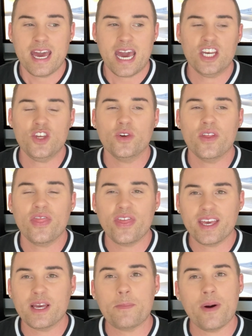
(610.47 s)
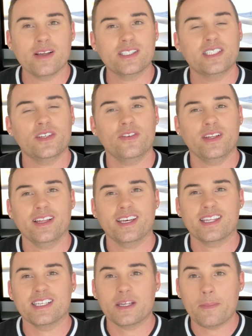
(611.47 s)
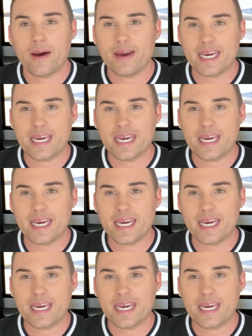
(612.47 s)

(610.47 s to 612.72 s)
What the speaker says: And you can think positively like this about